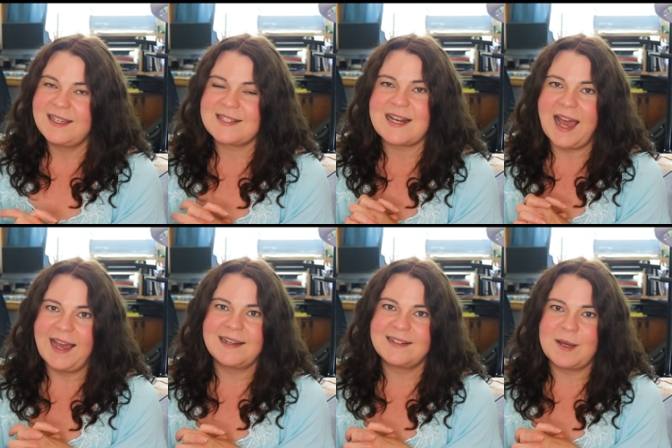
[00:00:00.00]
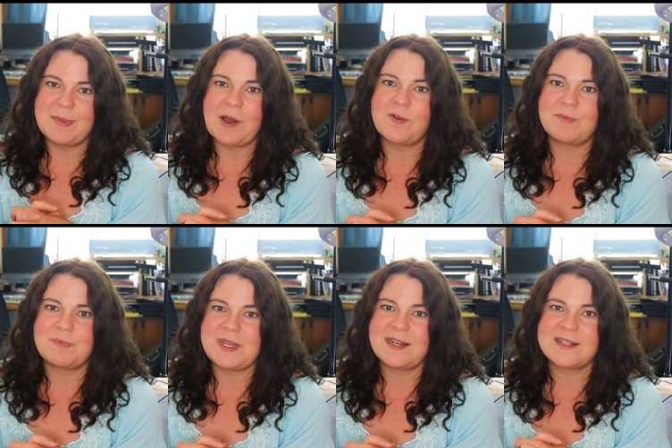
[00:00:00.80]
It's not about
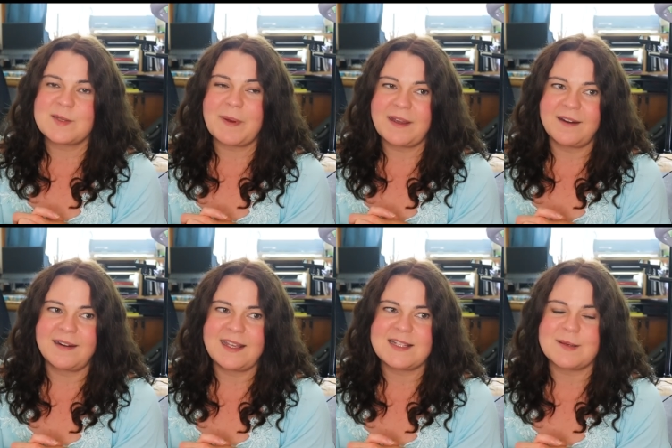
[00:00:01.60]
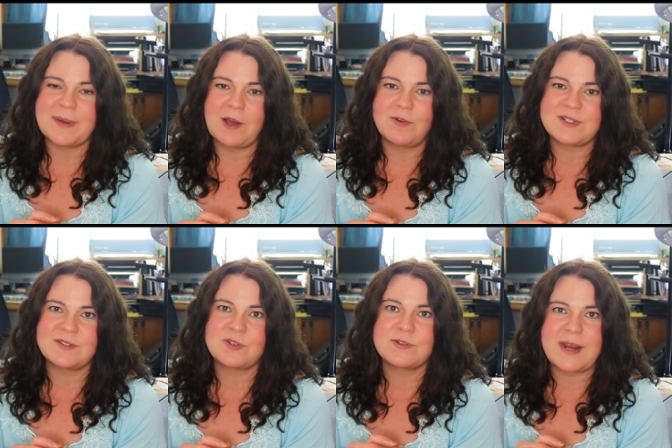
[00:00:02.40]
being inspired. It's about
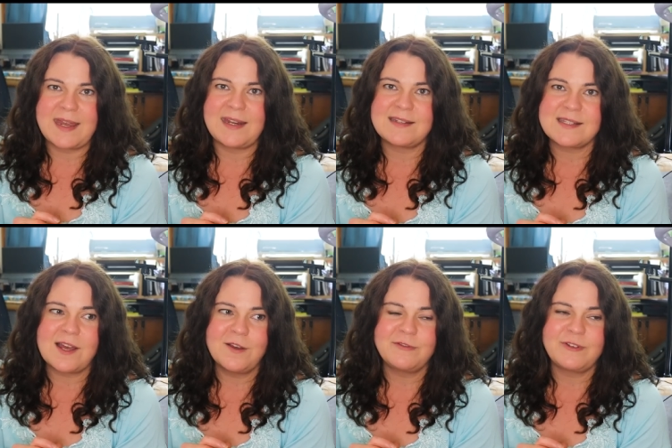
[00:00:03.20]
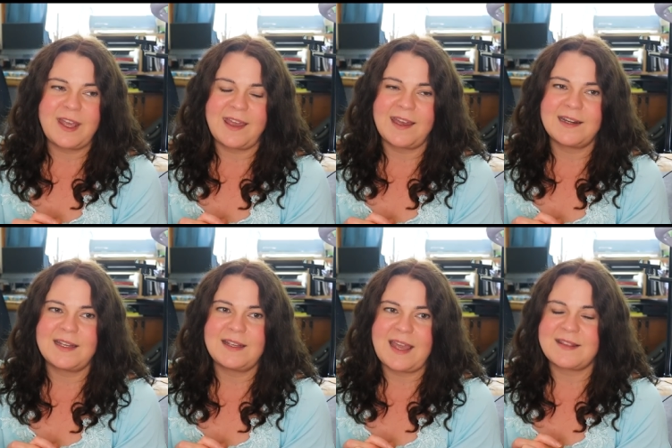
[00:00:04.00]
creating stuff. And
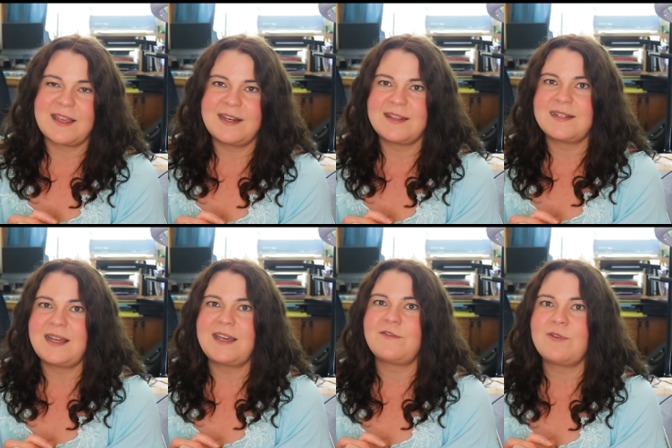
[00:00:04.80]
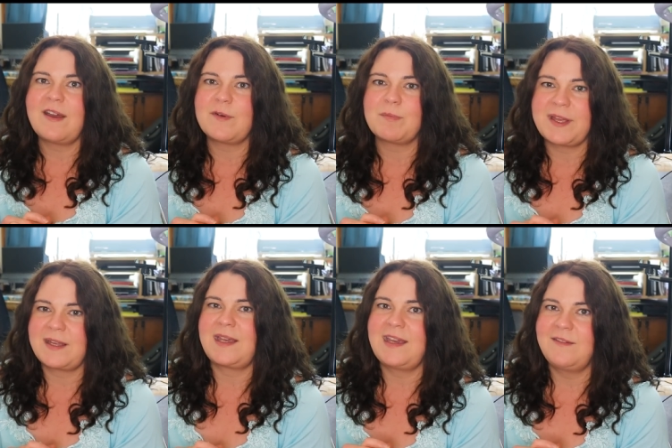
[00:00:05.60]
at the end of the day, if you have a
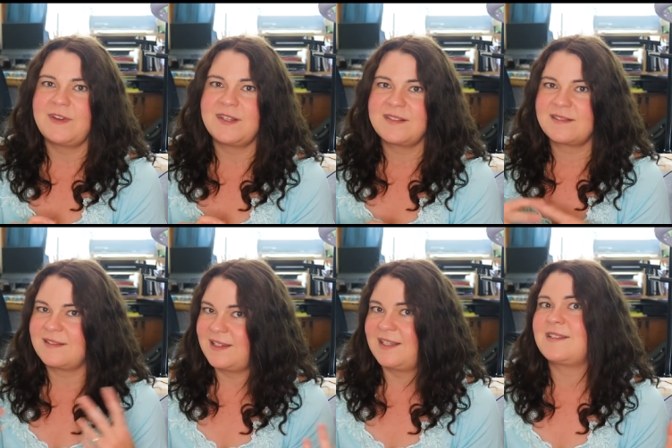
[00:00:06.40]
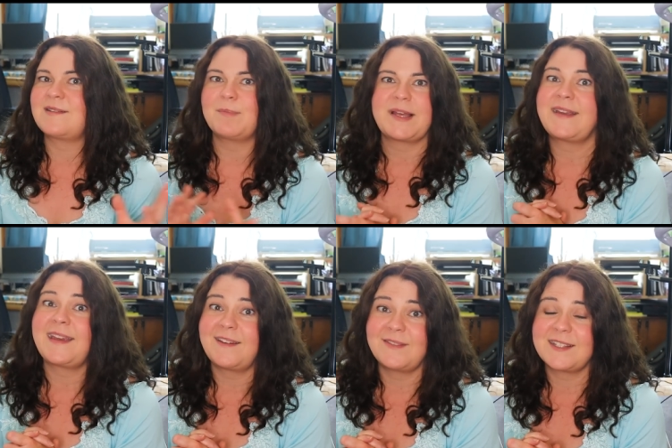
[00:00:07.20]
blank canvas, it's a blank
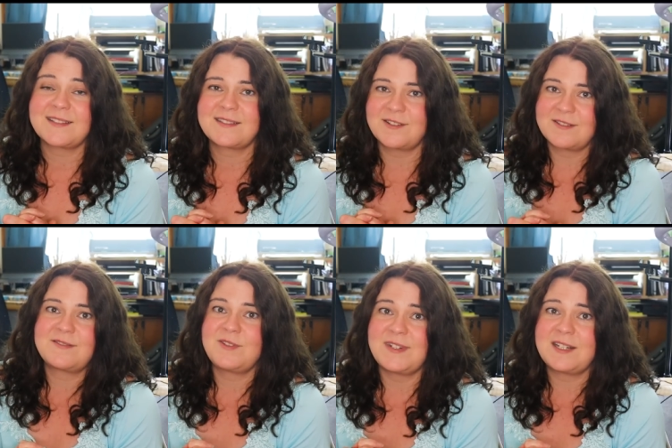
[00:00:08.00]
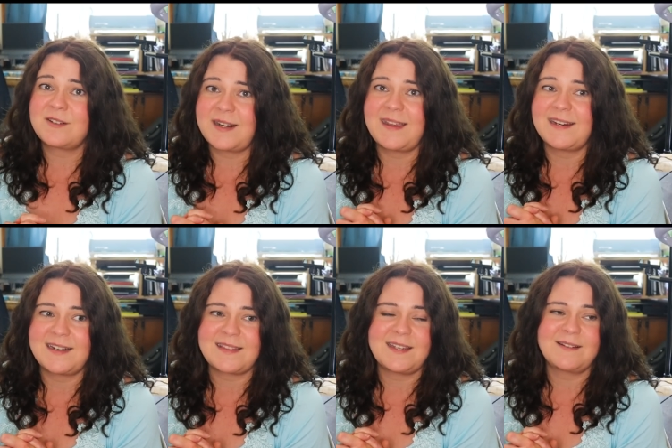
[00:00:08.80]
canvas. There's, you didn't create
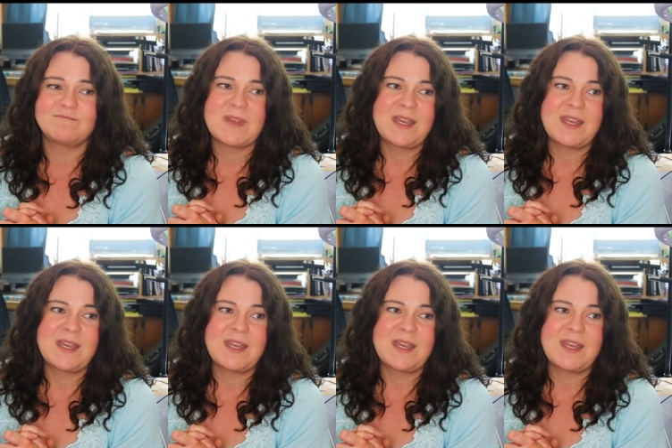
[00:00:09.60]
anything.